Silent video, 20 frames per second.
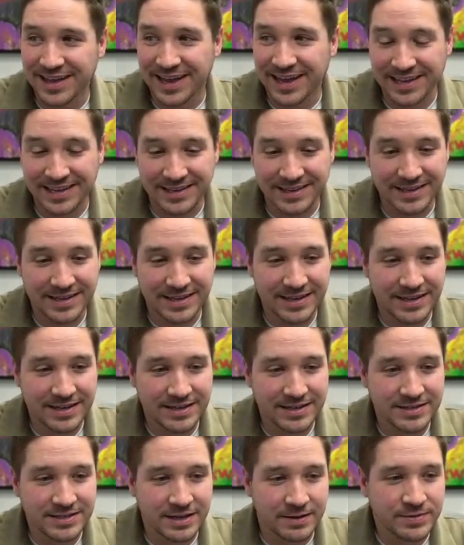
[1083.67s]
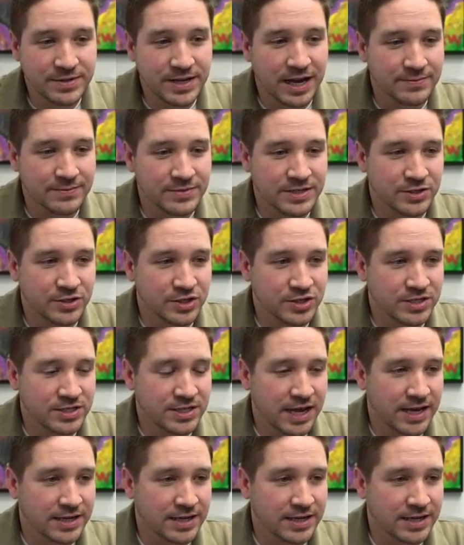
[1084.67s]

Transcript: like sometimes it just